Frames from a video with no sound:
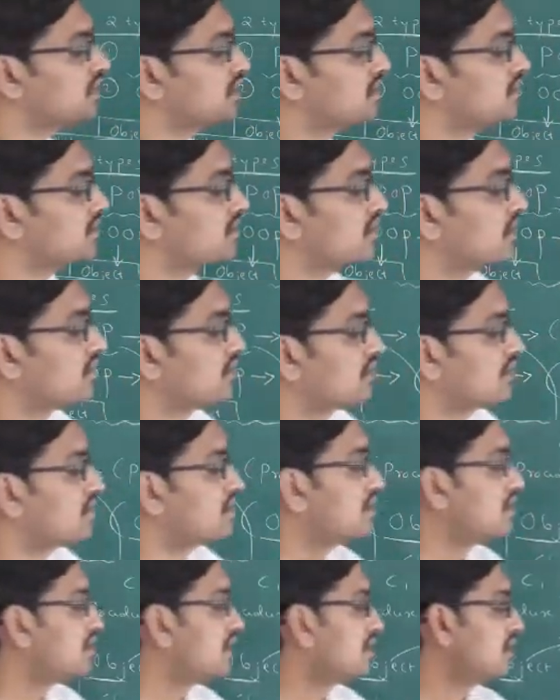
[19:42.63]
that is called
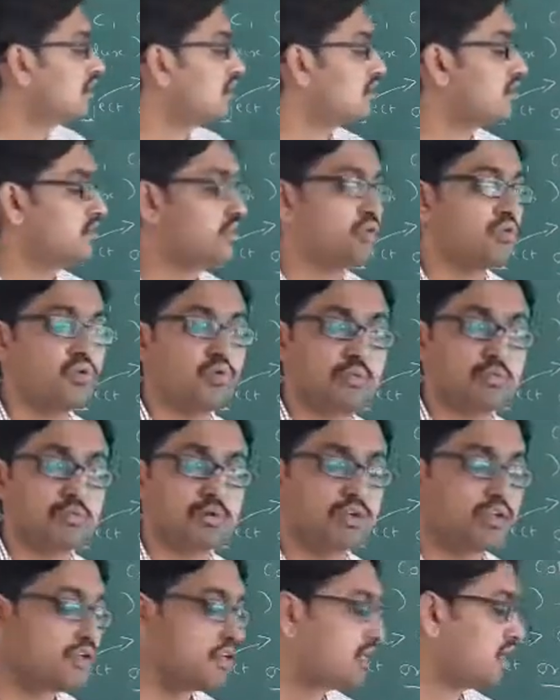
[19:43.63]

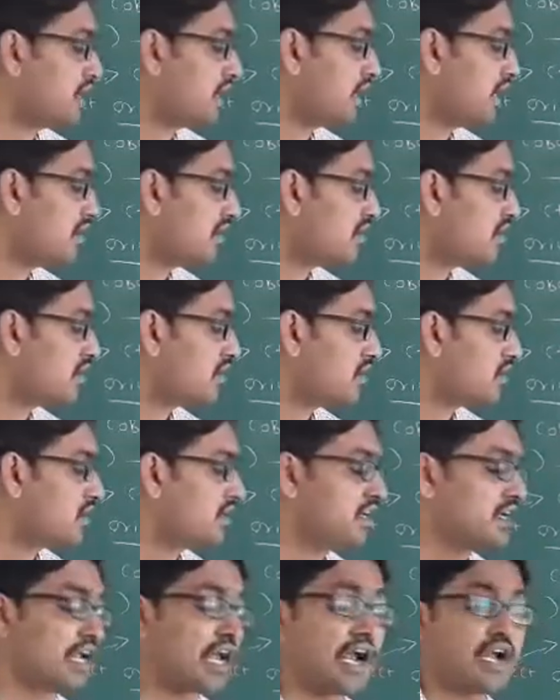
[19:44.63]
here
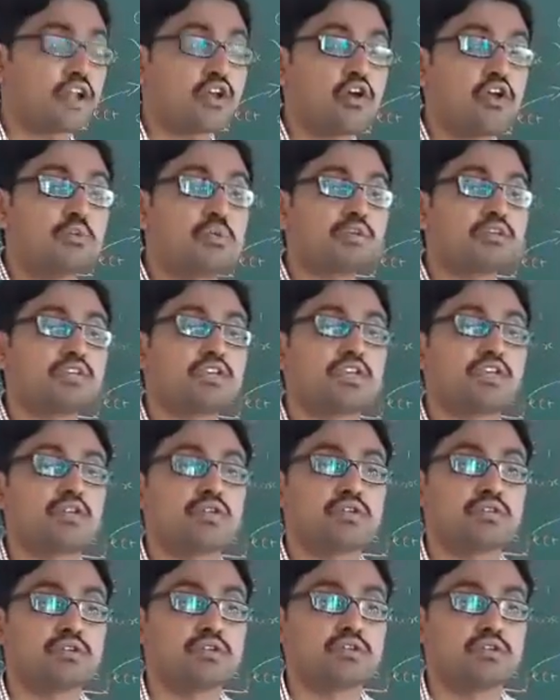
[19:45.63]
data will be
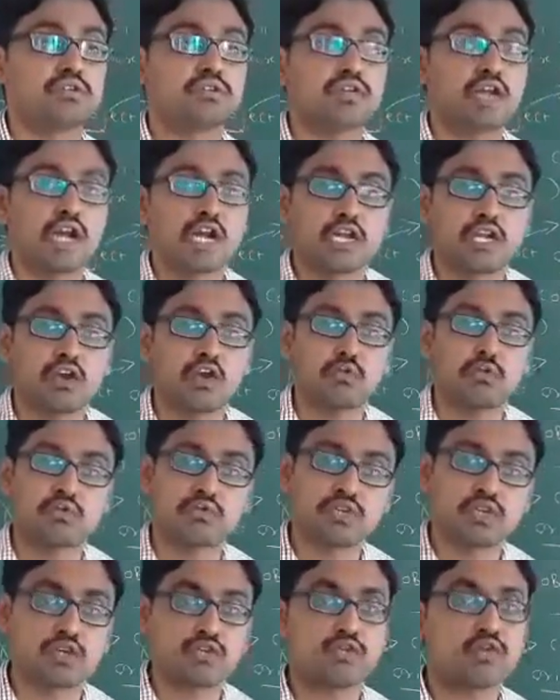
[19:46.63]

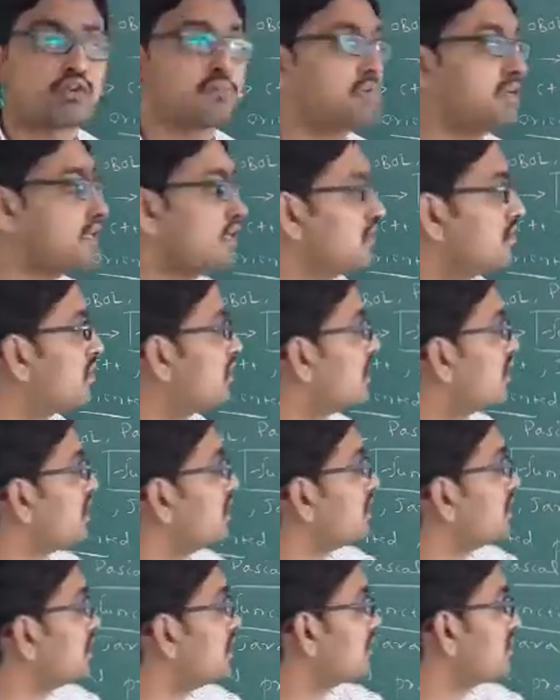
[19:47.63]
secured. Means
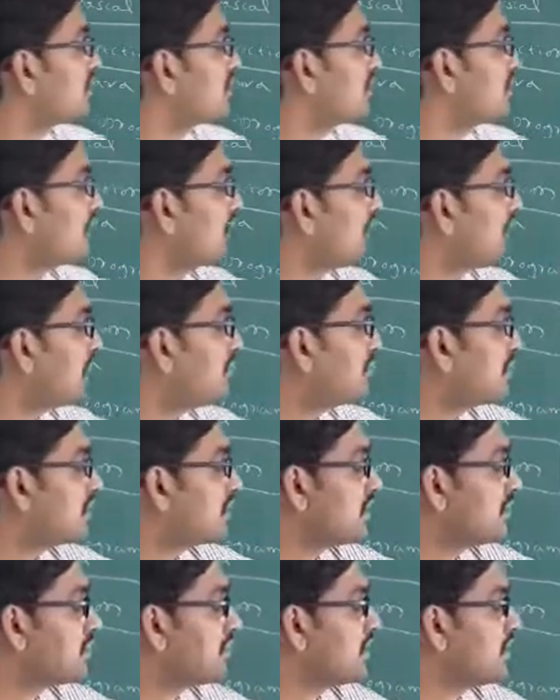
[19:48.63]
these A
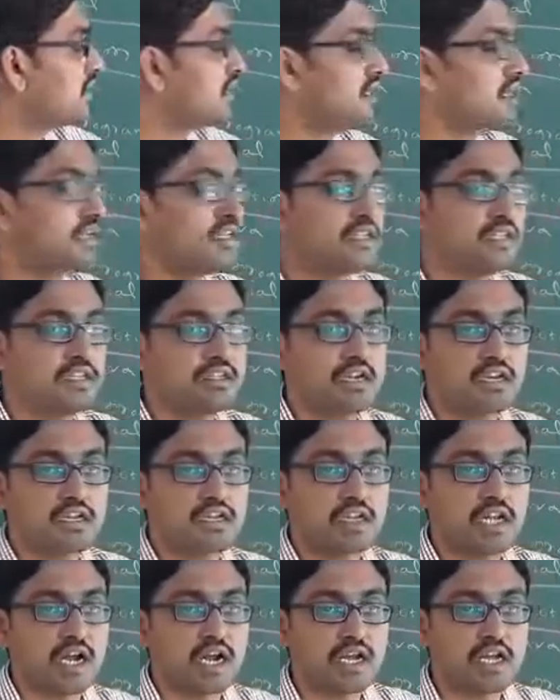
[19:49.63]
and B, these are
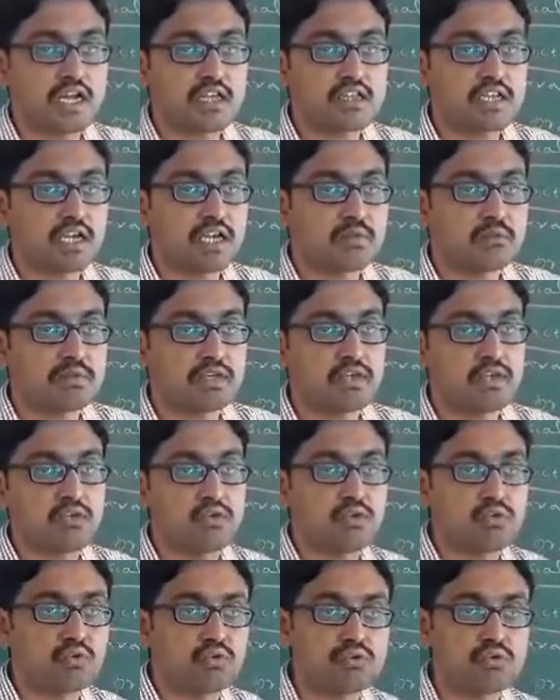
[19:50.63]
the data can be
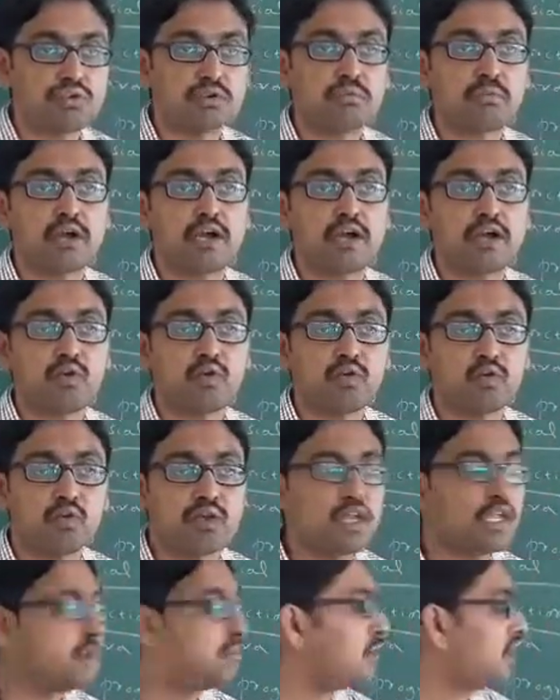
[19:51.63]
used
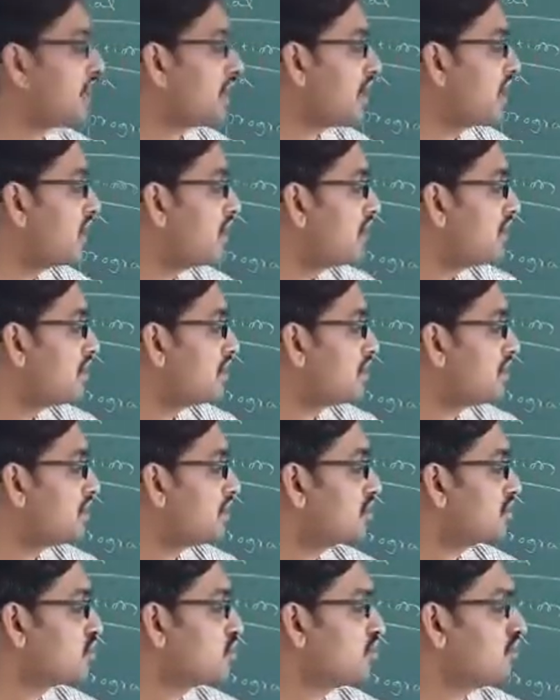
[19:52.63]
only by
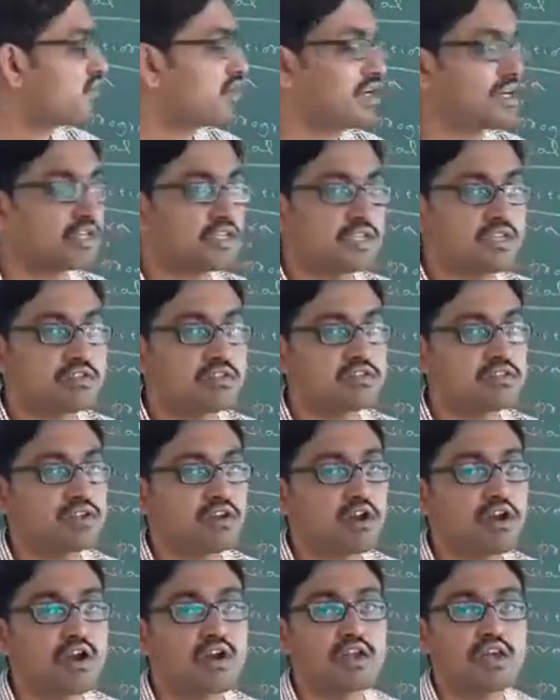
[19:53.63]
these two functions,
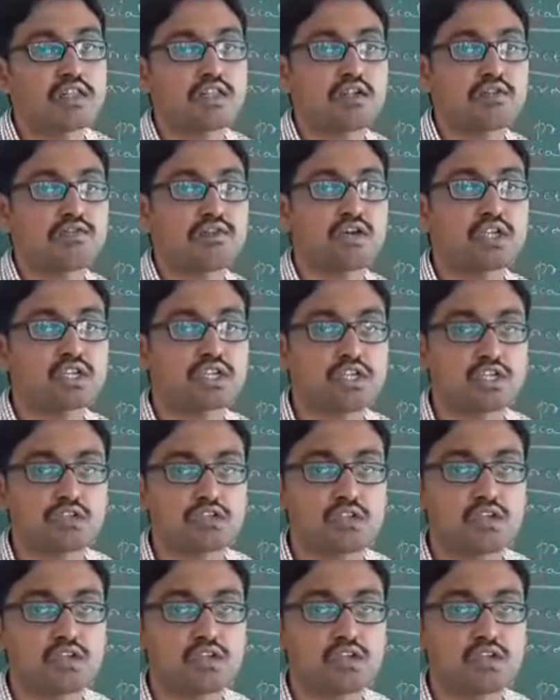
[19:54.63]
not other function.